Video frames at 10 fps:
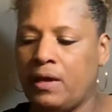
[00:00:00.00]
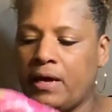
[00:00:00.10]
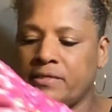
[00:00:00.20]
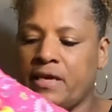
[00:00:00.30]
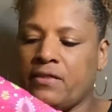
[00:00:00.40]
I
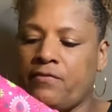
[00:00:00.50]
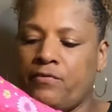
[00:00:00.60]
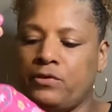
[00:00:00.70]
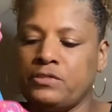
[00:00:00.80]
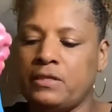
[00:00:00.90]
take the
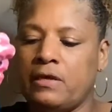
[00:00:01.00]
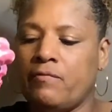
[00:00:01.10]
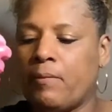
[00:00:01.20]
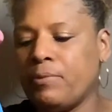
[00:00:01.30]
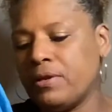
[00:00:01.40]
first glove,
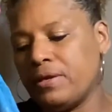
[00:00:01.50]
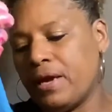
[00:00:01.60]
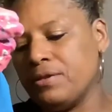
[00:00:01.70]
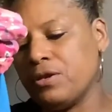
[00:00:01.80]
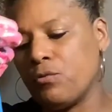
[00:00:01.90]
I put it down in a